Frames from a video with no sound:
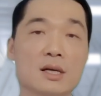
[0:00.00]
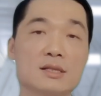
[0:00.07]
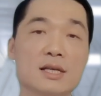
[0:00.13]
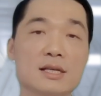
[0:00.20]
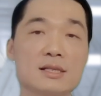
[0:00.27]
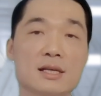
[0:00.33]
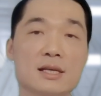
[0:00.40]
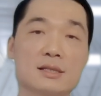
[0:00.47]

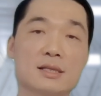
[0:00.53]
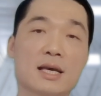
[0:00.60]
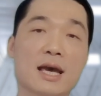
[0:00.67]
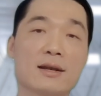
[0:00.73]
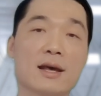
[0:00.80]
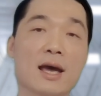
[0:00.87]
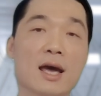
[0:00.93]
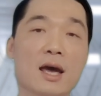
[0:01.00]
this is,
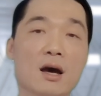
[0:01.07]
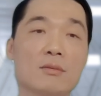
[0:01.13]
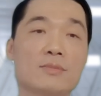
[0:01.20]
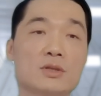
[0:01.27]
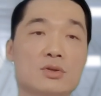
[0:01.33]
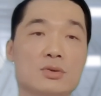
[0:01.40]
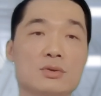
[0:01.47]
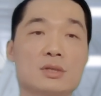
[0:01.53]
can
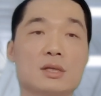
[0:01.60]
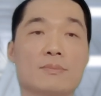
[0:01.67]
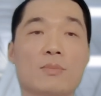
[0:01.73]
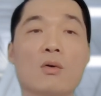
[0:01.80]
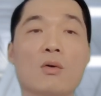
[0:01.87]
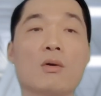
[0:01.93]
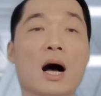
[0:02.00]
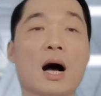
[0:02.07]
help to
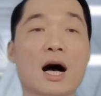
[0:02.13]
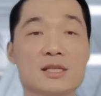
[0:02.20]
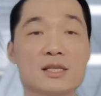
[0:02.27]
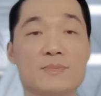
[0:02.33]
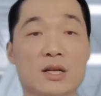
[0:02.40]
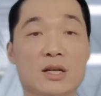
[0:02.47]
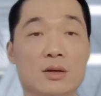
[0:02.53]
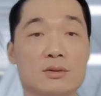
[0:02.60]
support
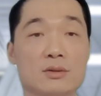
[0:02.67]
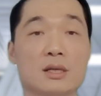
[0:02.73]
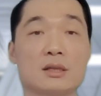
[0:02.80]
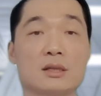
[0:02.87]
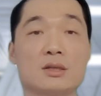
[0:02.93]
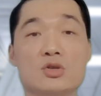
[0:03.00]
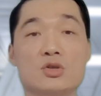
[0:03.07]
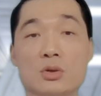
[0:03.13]
hospitals'
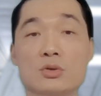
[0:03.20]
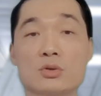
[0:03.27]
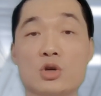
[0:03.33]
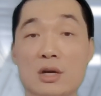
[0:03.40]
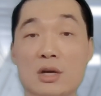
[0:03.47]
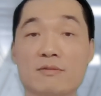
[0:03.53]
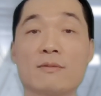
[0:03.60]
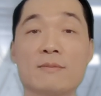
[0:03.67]
digital
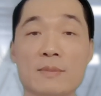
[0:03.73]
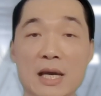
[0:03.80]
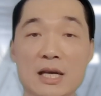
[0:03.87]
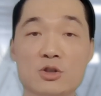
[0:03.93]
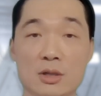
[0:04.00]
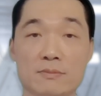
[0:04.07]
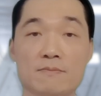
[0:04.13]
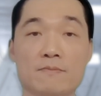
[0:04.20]

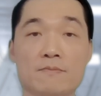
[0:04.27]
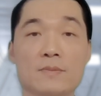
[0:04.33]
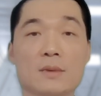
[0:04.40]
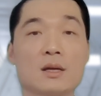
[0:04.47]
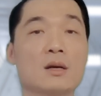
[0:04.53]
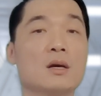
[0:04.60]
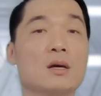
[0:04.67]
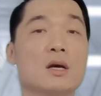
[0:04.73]
transformation,
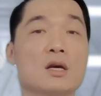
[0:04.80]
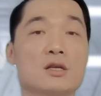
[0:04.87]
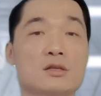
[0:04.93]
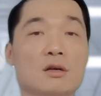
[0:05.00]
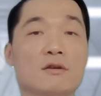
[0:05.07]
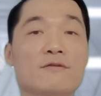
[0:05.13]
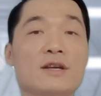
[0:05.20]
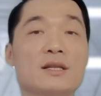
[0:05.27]

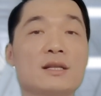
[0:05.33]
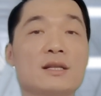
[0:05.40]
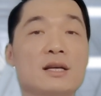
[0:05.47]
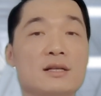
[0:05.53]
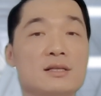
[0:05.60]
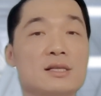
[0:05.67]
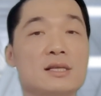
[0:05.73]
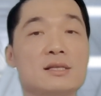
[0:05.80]
solving
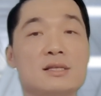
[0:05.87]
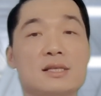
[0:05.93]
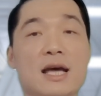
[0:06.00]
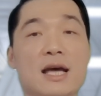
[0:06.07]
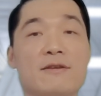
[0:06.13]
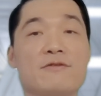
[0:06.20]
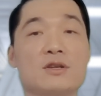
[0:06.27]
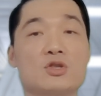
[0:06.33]
nursing
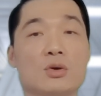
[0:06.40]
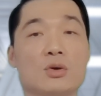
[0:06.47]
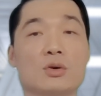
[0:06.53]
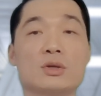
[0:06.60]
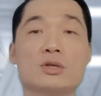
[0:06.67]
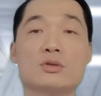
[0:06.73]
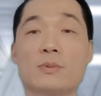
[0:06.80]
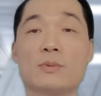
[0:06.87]
staff
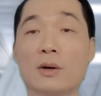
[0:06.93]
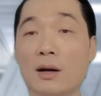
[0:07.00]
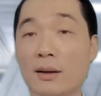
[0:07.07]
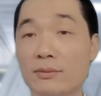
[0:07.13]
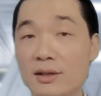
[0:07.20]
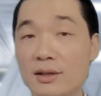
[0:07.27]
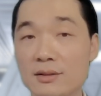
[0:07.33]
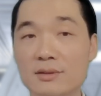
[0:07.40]
shortage
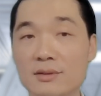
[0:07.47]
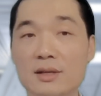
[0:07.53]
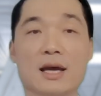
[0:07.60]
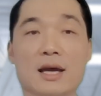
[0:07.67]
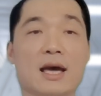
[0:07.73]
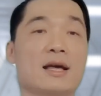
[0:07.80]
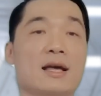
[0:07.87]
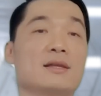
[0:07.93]
problem,
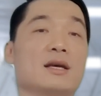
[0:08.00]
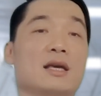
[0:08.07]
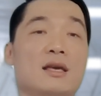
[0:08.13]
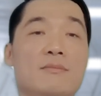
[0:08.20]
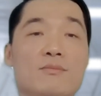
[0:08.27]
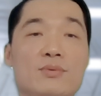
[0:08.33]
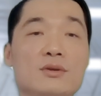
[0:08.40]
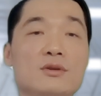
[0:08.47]
and
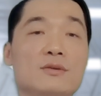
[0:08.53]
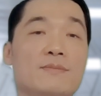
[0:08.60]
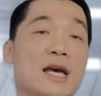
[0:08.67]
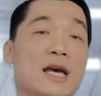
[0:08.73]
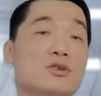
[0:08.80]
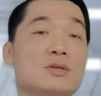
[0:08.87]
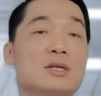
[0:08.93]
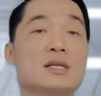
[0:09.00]
improve
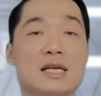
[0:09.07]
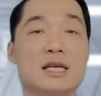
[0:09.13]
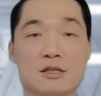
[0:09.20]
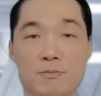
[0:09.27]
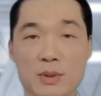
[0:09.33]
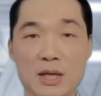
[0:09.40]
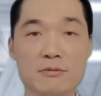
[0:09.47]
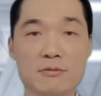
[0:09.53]
patient
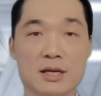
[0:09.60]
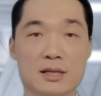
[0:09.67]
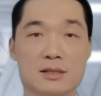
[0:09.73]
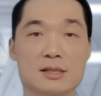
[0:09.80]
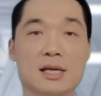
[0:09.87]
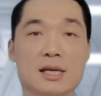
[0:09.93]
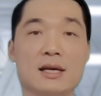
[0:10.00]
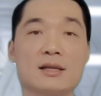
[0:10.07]

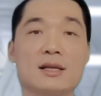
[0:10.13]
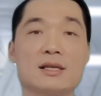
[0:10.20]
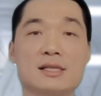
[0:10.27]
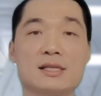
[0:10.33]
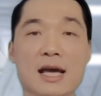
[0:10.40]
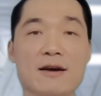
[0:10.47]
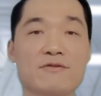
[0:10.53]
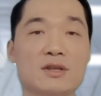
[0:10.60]
experience and
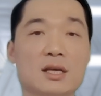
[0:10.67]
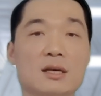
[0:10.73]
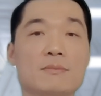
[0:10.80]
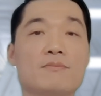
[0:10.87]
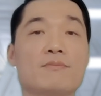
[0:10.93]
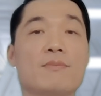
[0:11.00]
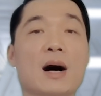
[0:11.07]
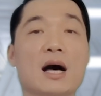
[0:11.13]
safety
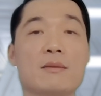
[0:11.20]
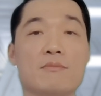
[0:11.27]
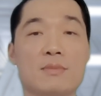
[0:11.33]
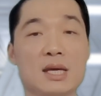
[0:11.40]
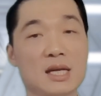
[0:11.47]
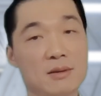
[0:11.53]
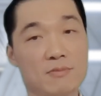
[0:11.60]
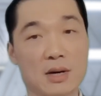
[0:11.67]
by
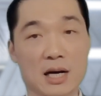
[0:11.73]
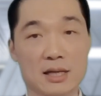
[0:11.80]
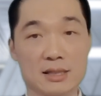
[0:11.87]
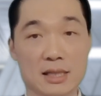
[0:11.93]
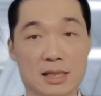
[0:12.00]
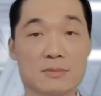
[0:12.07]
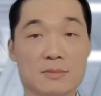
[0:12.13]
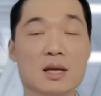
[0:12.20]

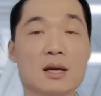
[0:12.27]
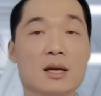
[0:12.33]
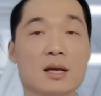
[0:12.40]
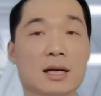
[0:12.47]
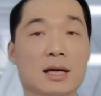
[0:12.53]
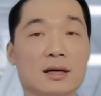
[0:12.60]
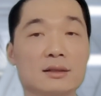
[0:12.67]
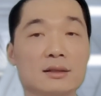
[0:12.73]
minimizing
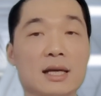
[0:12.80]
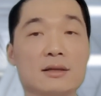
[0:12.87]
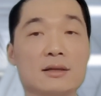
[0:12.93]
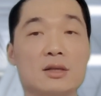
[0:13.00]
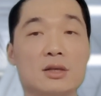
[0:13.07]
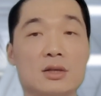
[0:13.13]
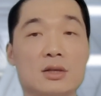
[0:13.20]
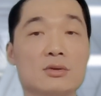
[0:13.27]
contact
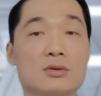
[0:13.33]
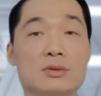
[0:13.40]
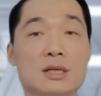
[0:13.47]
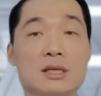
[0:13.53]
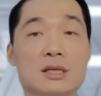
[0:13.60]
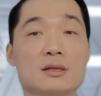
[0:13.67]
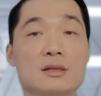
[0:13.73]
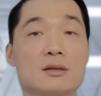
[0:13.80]

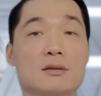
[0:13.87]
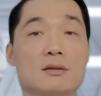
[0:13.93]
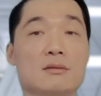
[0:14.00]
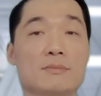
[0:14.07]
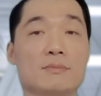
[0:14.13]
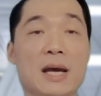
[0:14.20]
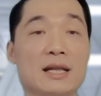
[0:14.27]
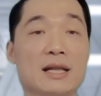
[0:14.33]
during
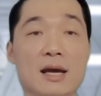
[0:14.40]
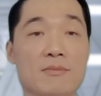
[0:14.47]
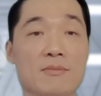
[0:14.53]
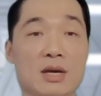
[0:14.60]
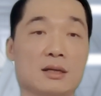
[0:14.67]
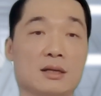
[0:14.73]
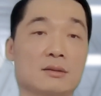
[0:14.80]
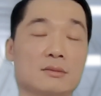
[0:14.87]

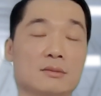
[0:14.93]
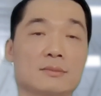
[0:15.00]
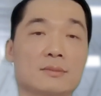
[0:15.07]
pandemic.